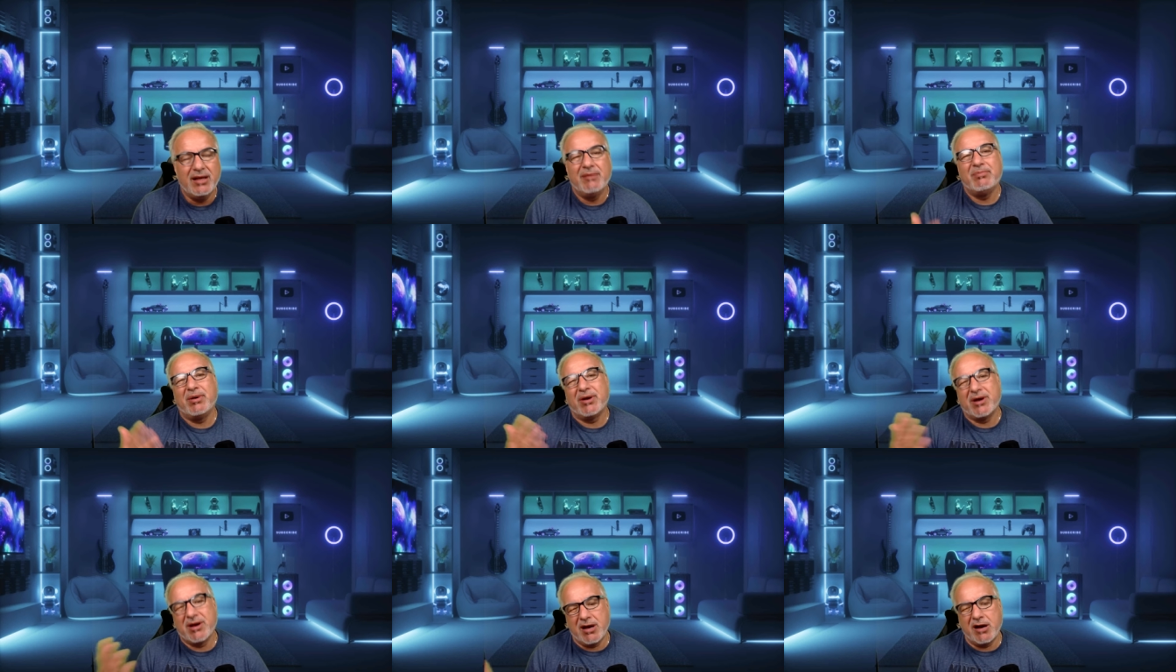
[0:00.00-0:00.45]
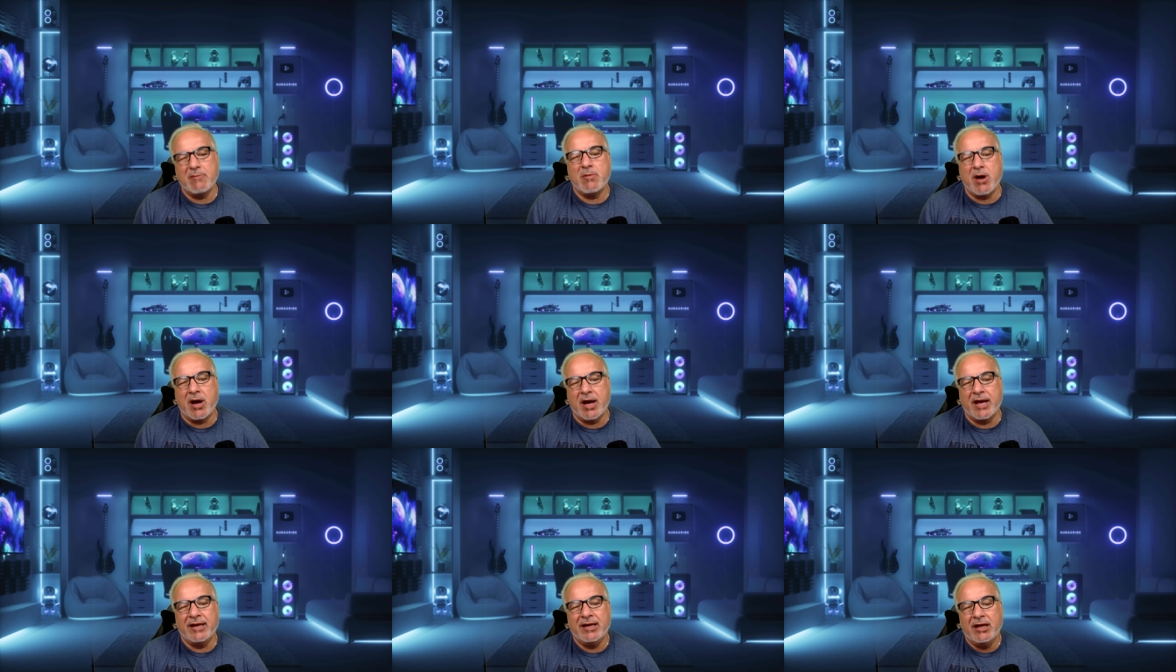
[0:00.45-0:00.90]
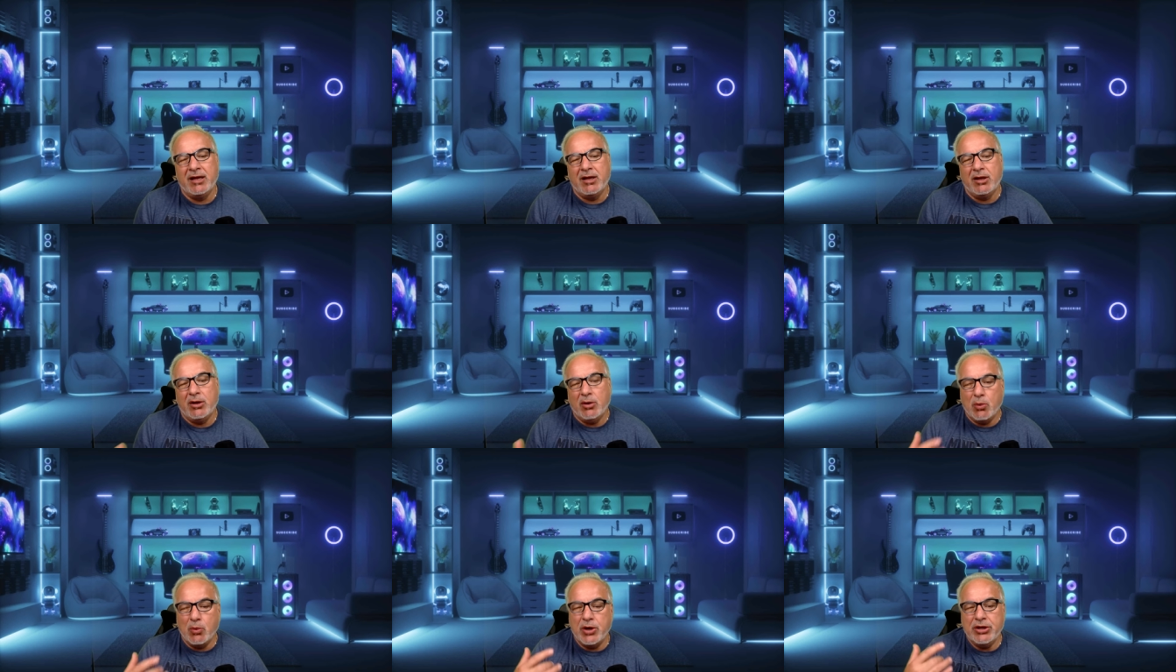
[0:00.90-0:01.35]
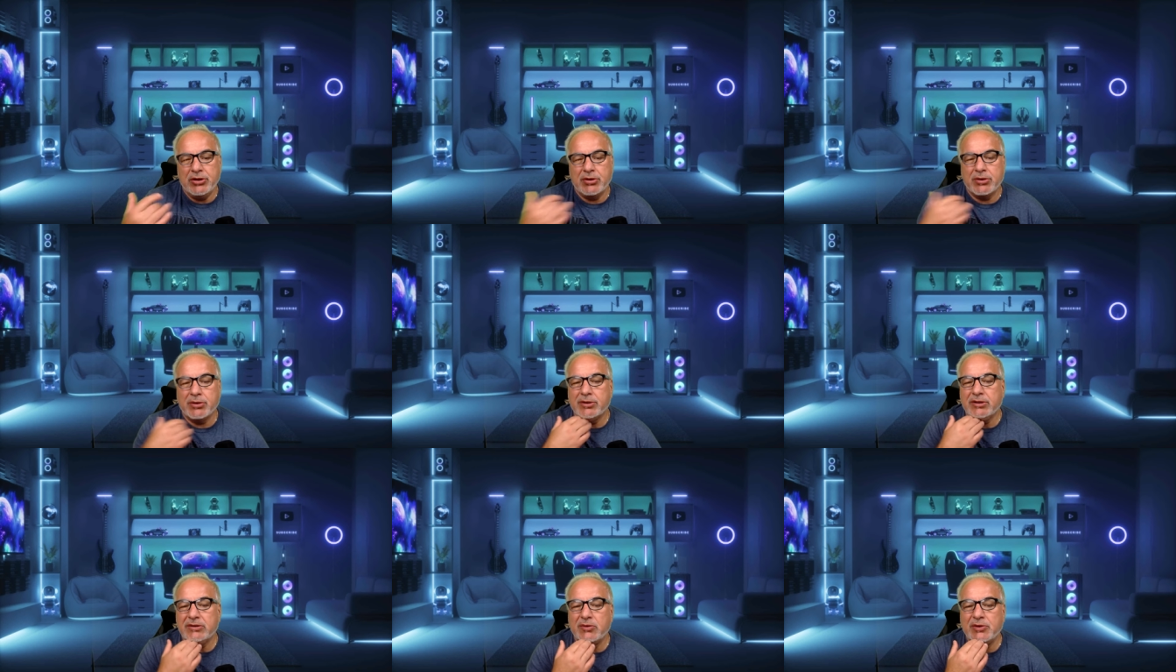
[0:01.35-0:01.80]
But come on, when
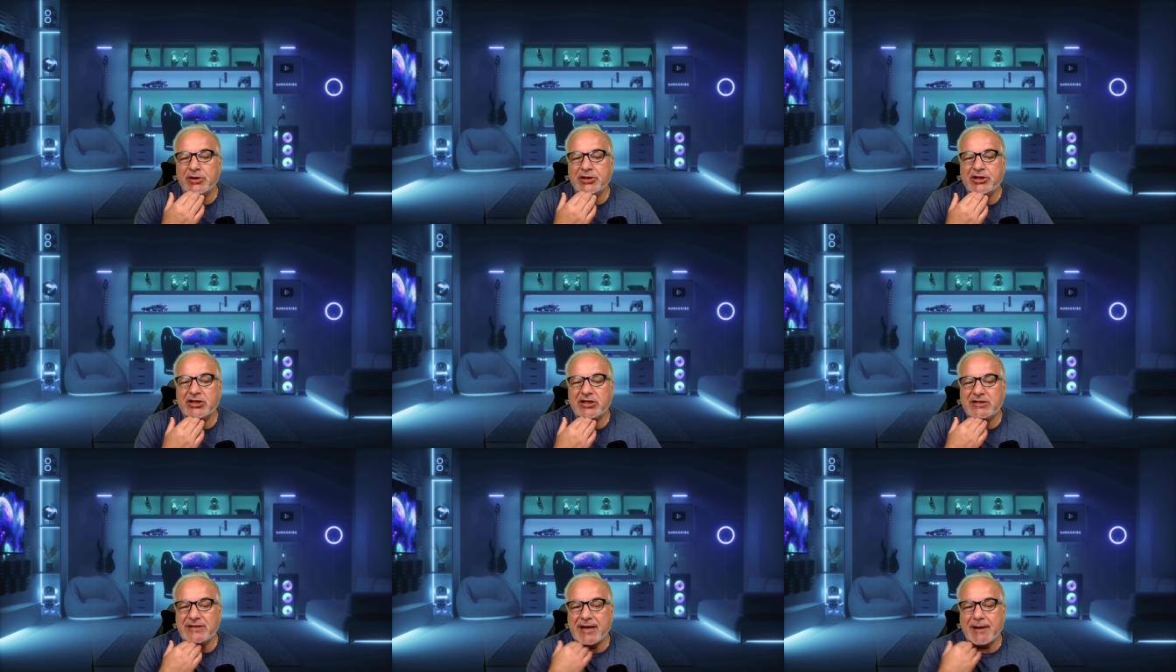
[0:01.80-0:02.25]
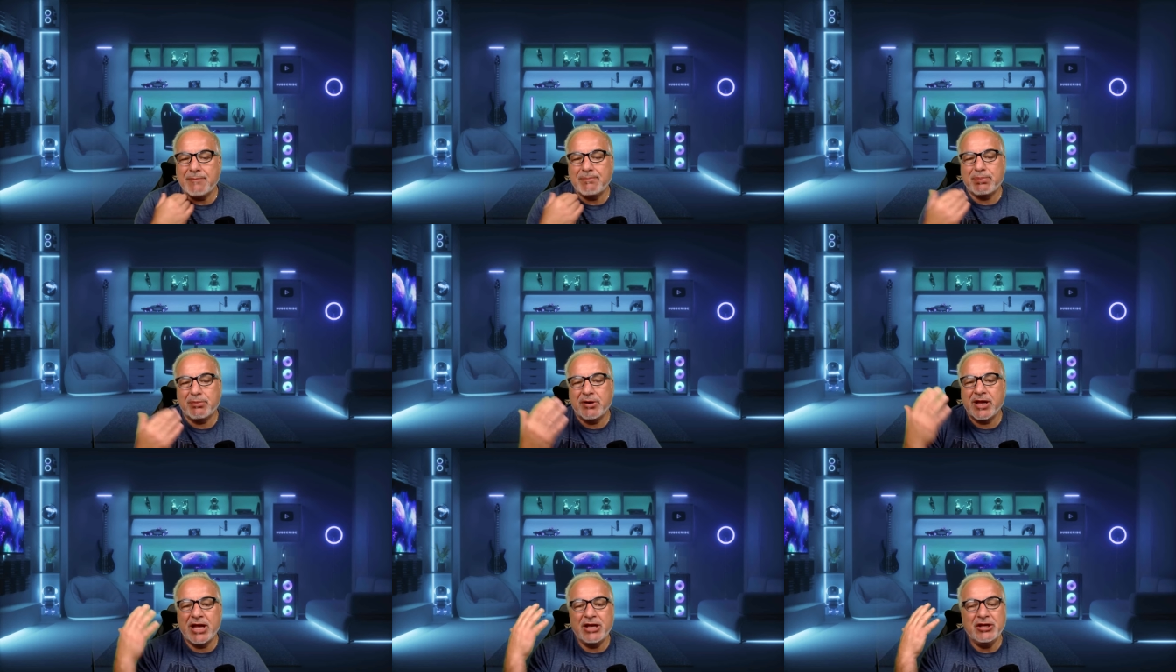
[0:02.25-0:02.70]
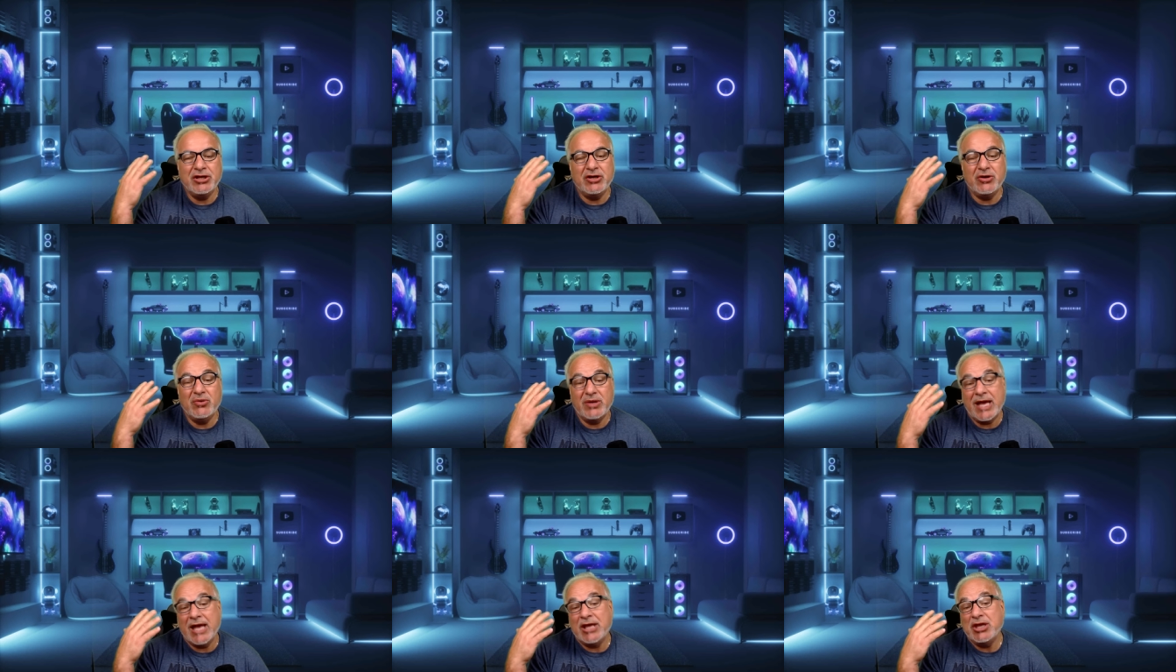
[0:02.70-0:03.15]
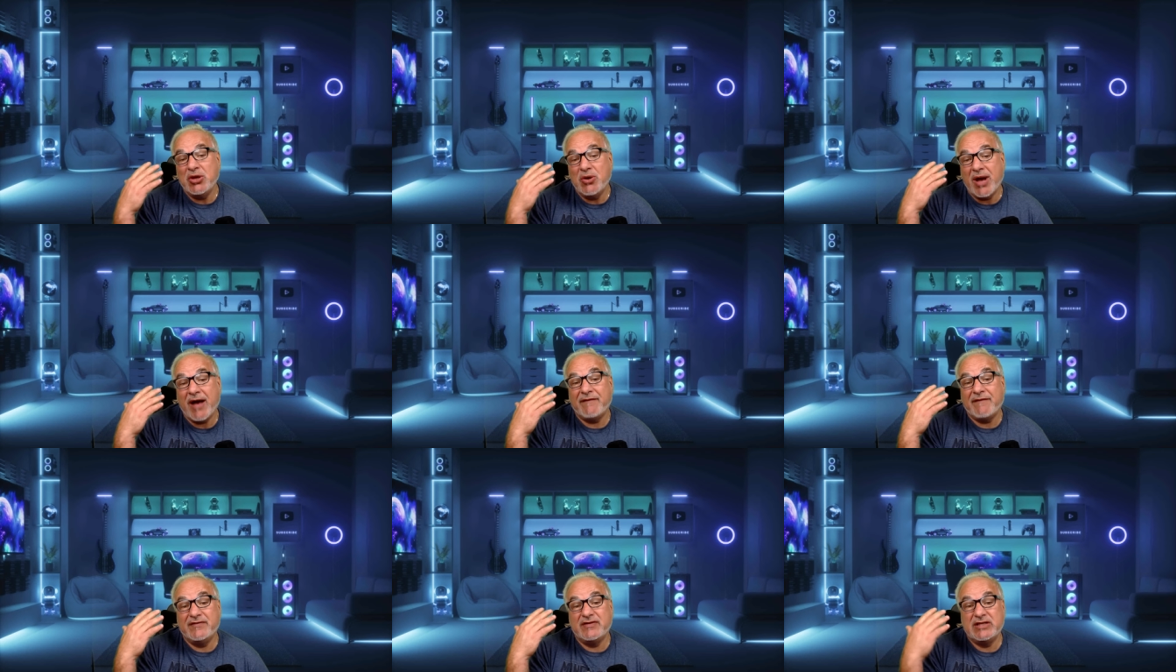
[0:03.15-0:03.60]
you're when you're tempering and you and you
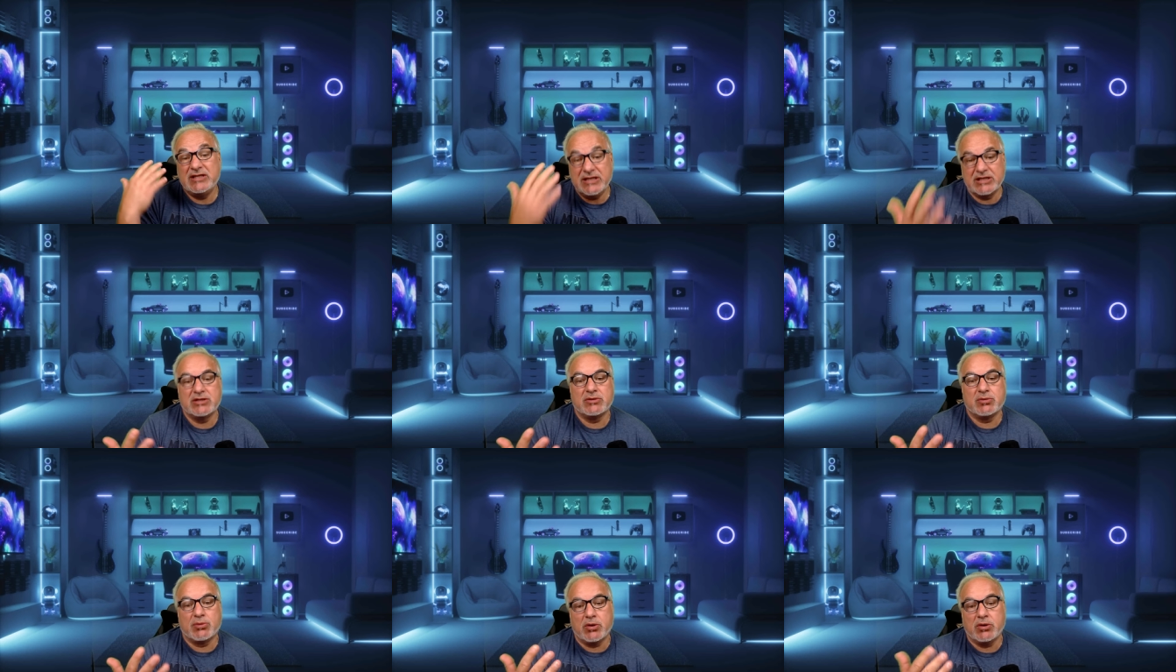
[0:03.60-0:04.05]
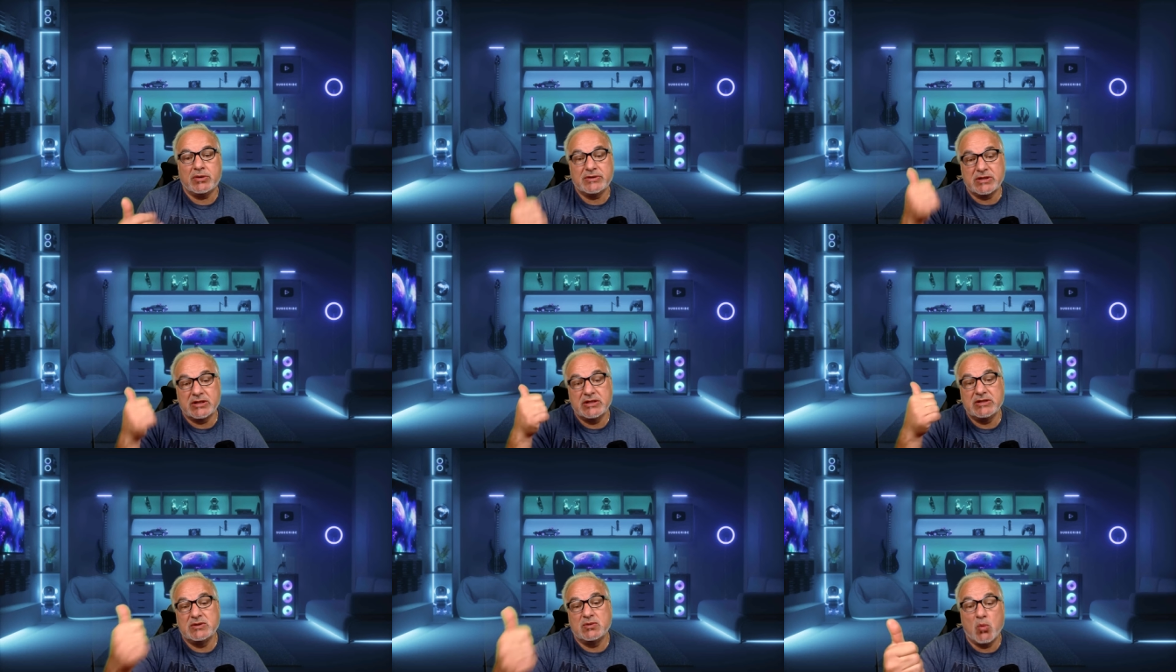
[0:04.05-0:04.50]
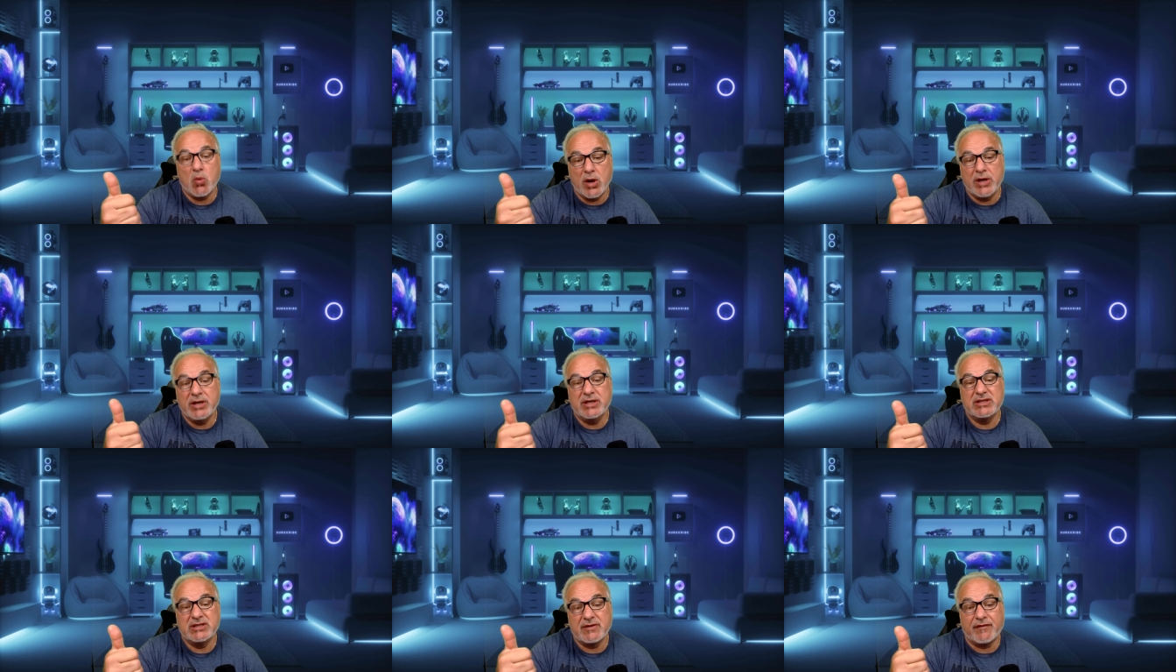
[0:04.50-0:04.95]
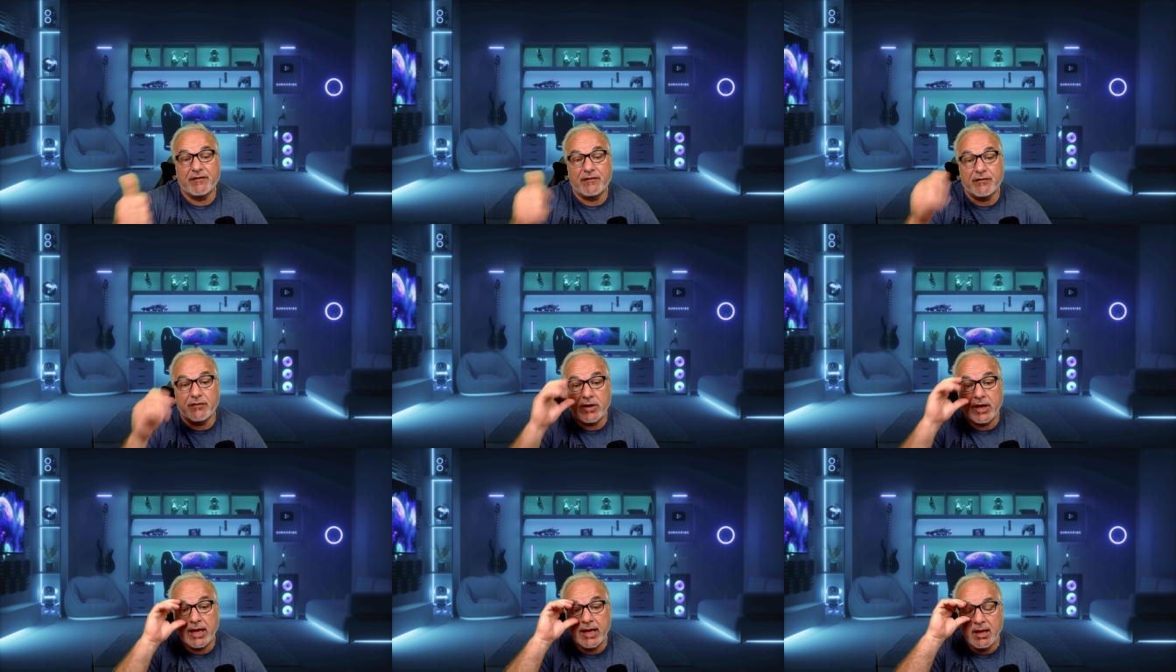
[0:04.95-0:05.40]
have six rolls cuz one is
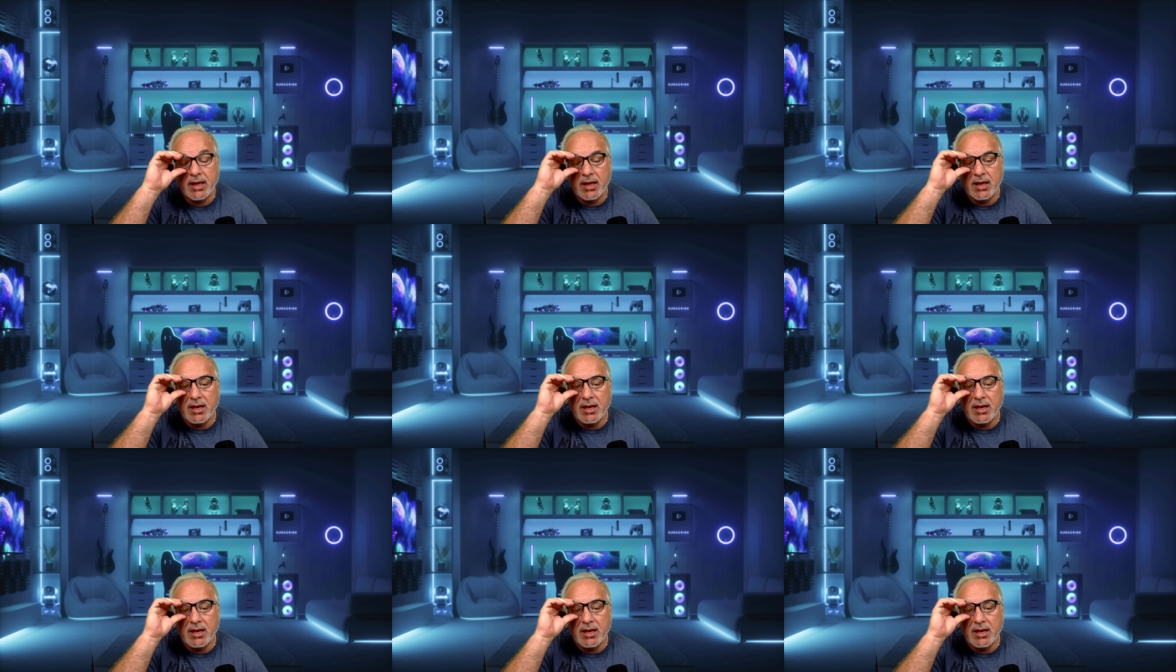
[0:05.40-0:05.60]
free